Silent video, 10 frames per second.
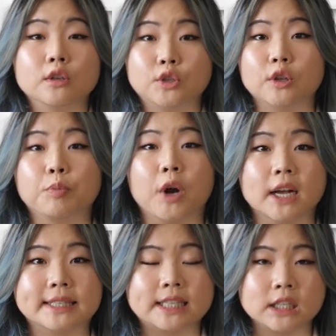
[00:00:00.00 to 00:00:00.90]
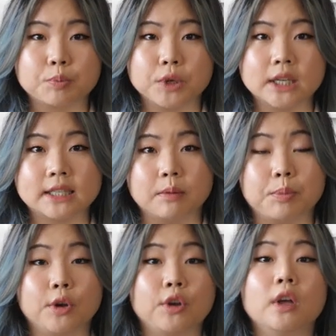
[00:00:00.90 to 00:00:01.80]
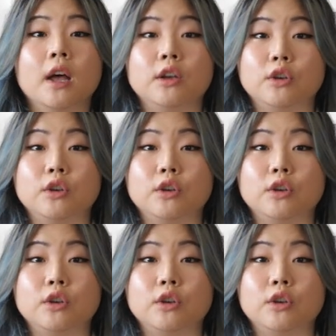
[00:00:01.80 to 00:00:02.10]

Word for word: So the process is pretty simple.